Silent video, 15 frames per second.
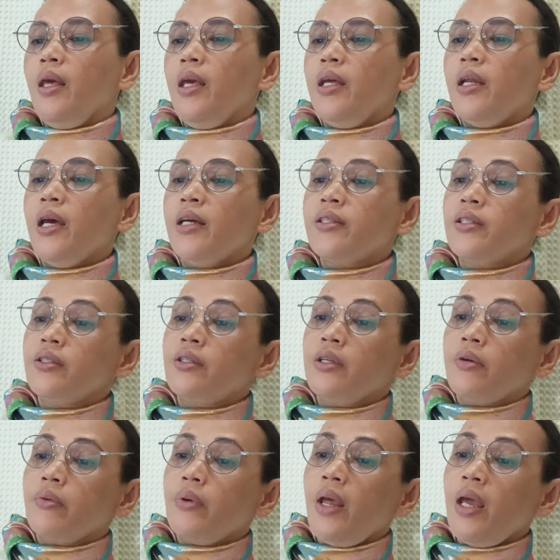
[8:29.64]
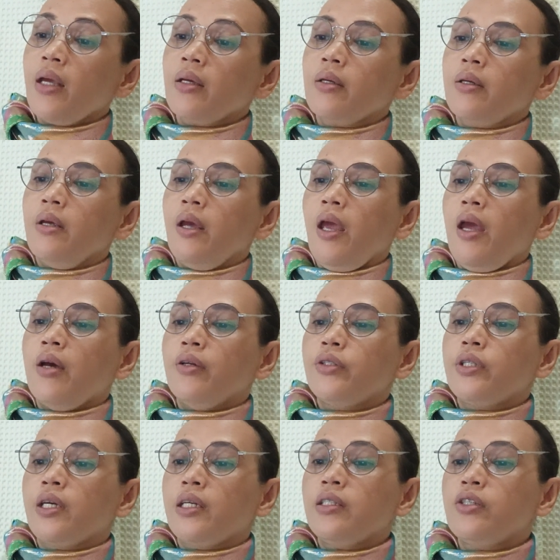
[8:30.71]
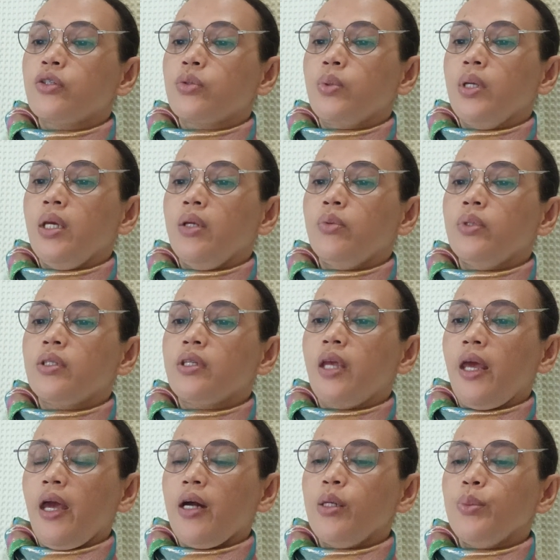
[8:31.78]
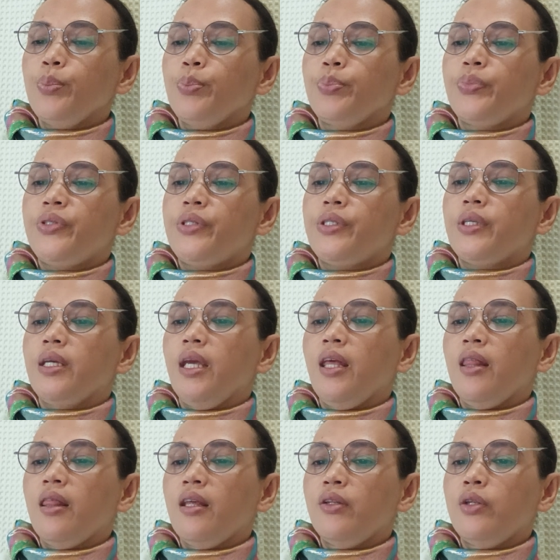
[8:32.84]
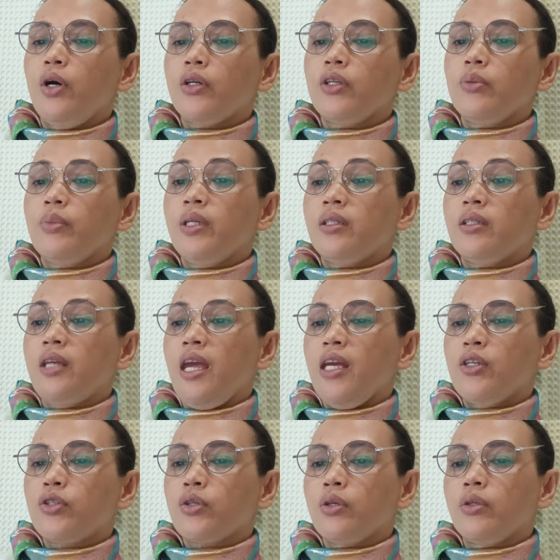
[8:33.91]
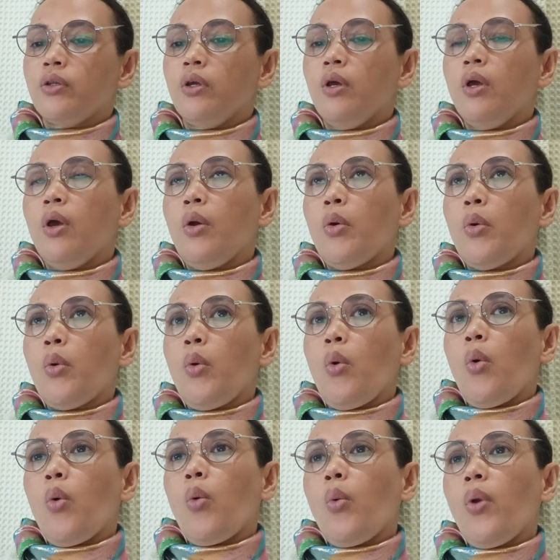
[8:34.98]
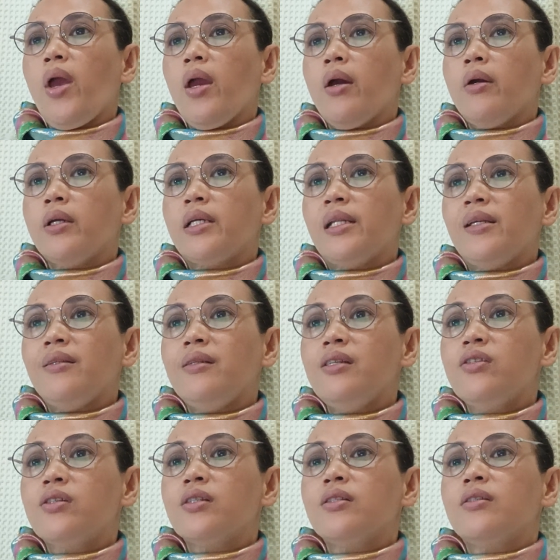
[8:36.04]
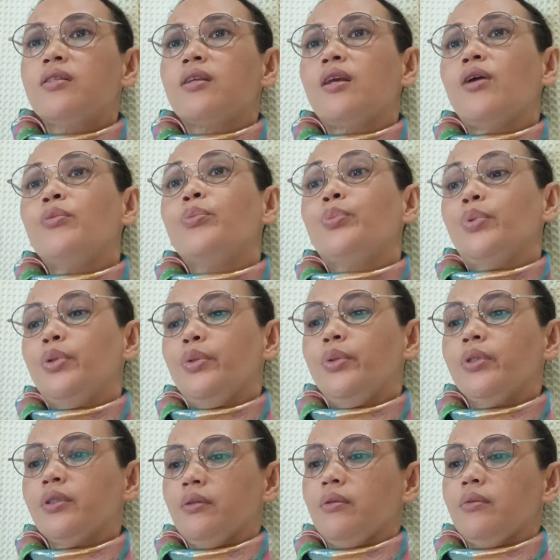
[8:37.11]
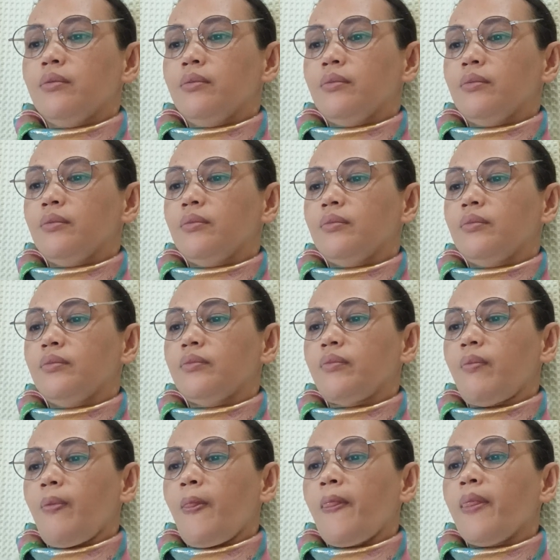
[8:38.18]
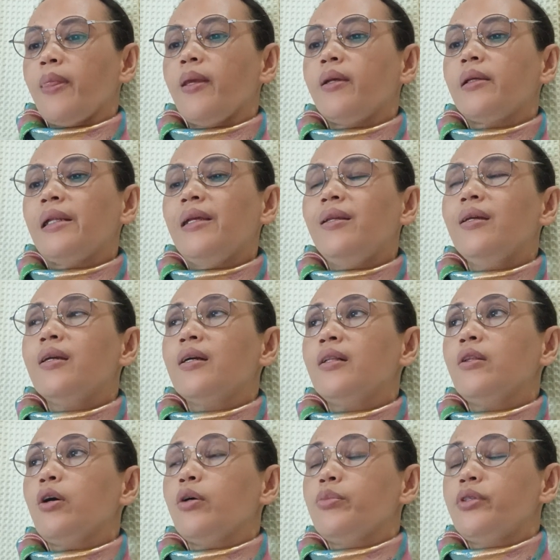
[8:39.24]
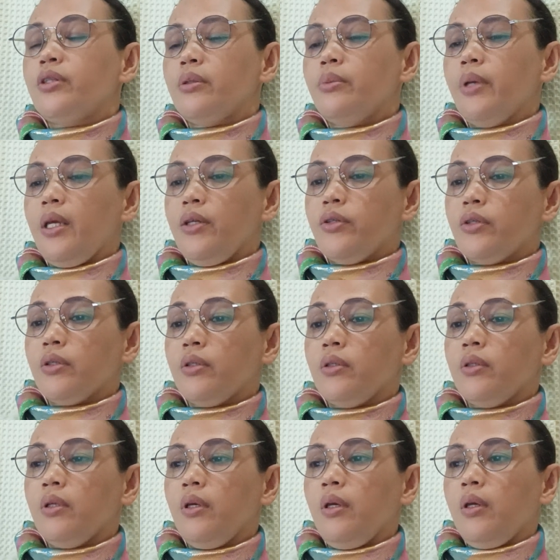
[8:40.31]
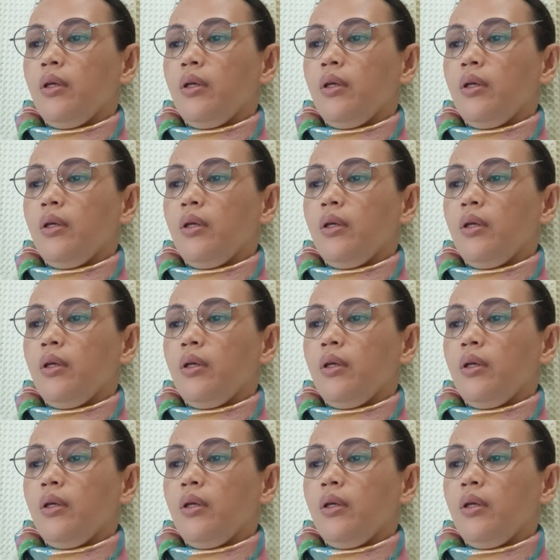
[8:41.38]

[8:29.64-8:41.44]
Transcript: It has a direct care touchscreen which helps in the documentation where clinicians can put their clinical observation